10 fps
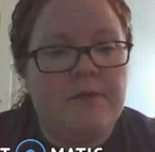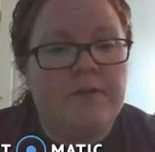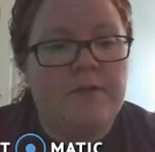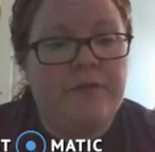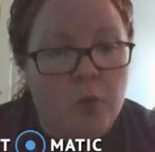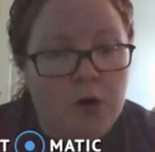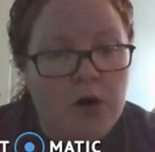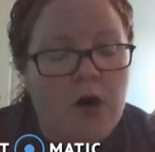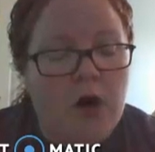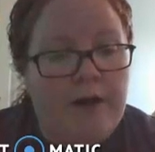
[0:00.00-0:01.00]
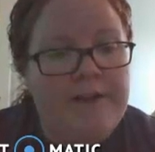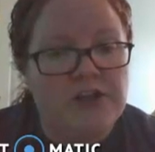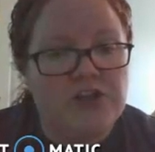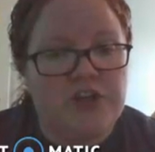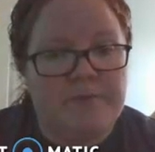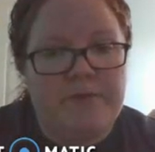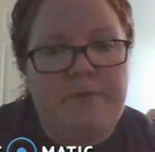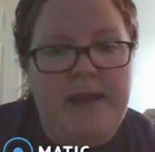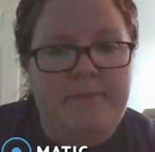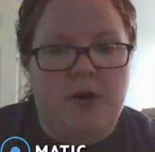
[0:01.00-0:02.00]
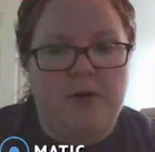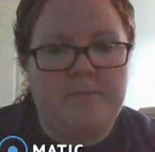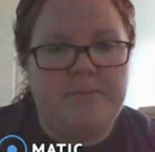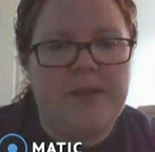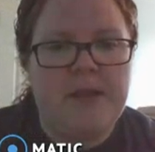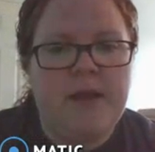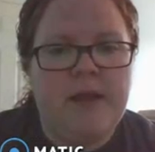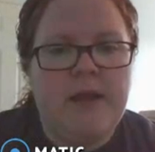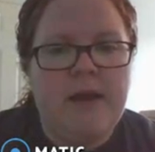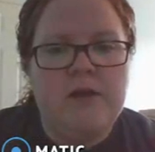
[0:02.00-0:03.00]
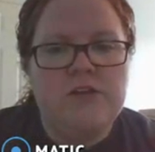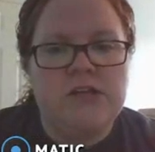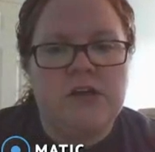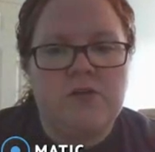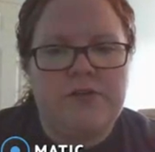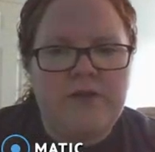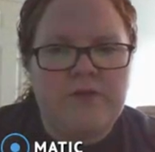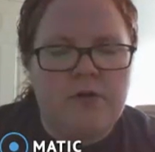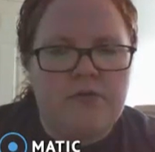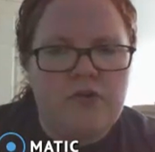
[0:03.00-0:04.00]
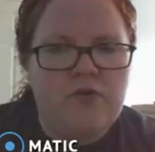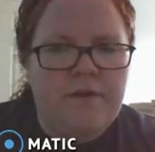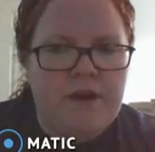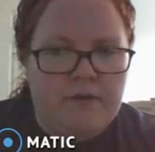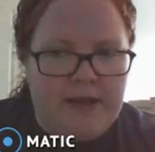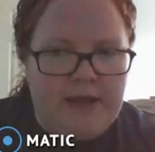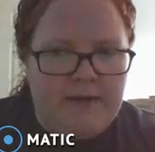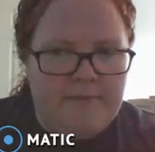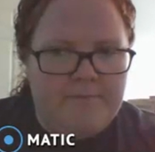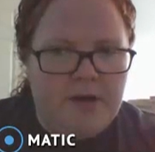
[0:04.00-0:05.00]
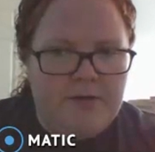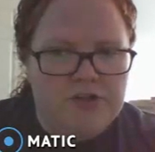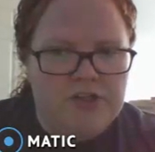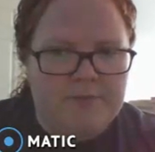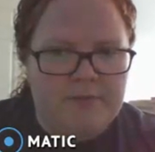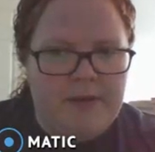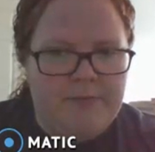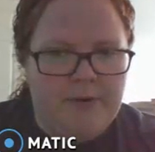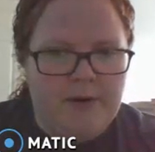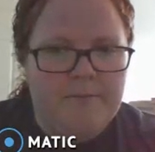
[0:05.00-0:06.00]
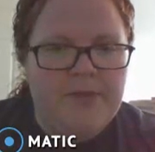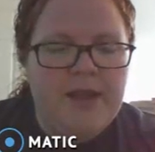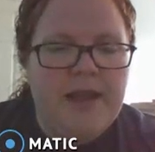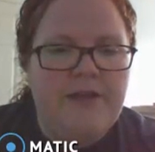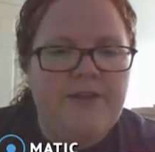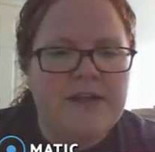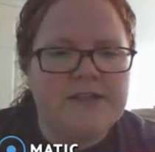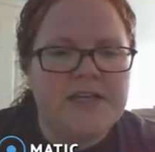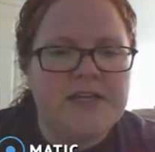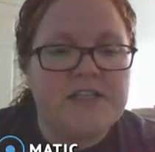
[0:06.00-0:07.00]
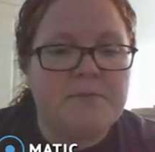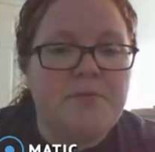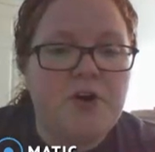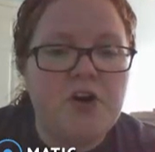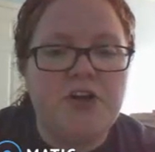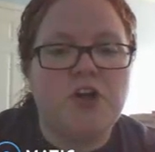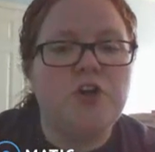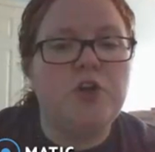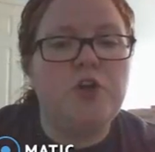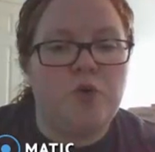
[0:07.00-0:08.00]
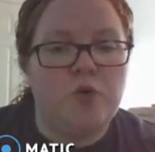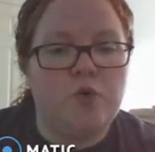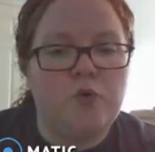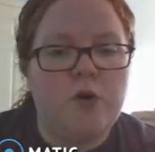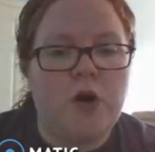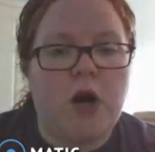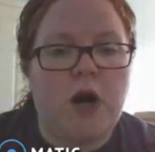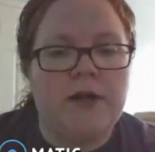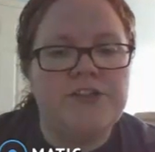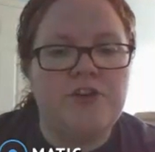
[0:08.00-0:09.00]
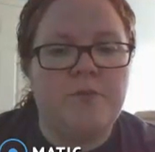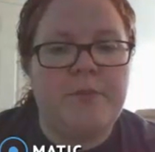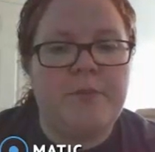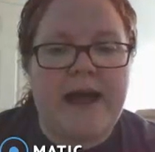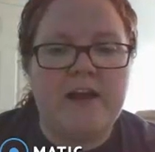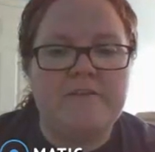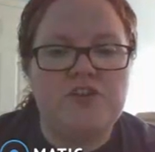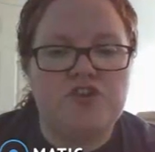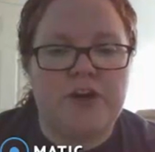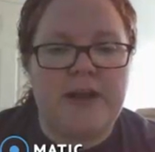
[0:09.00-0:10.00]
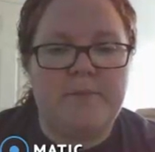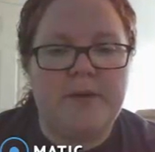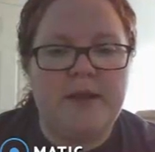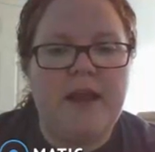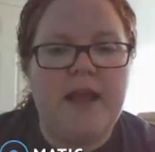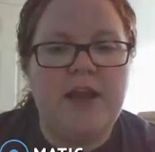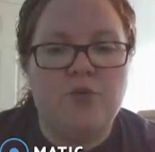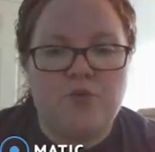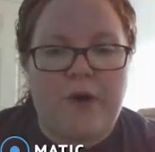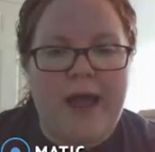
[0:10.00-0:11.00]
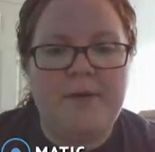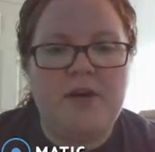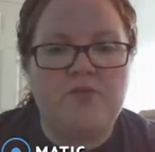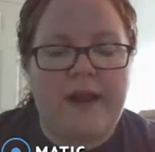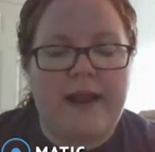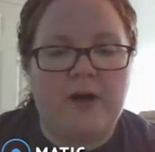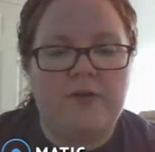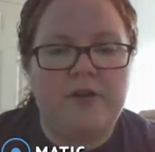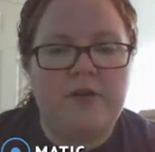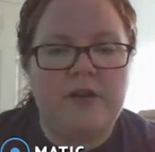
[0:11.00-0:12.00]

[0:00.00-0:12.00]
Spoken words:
for on that strip of paper. So they wrote new video game on their strip of paper. And then it says put glue onto back of strip and wrap it around